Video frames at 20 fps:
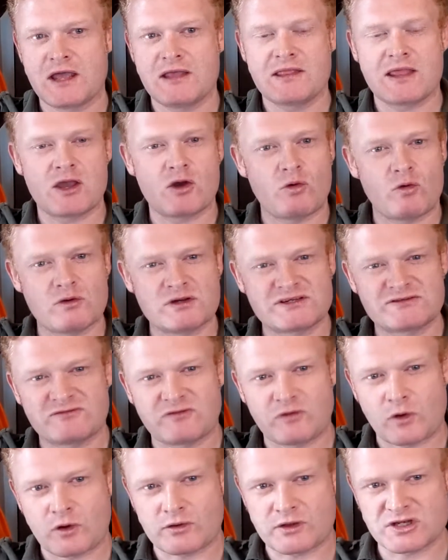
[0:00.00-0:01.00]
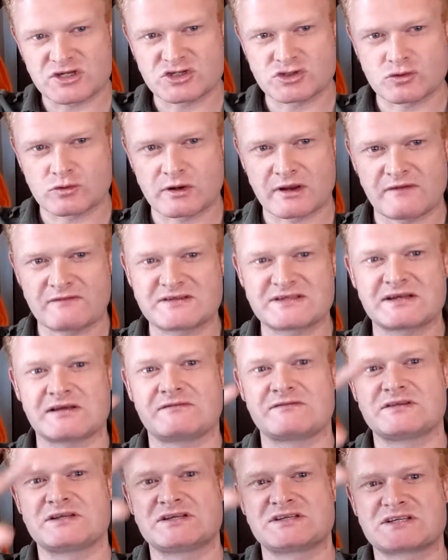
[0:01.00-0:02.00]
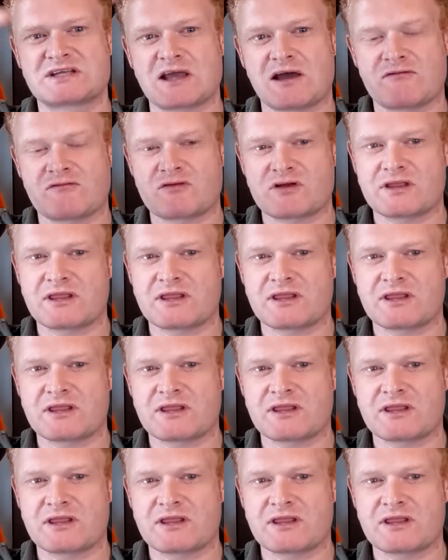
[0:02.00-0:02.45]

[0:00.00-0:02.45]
They always follow this story of self-discovery.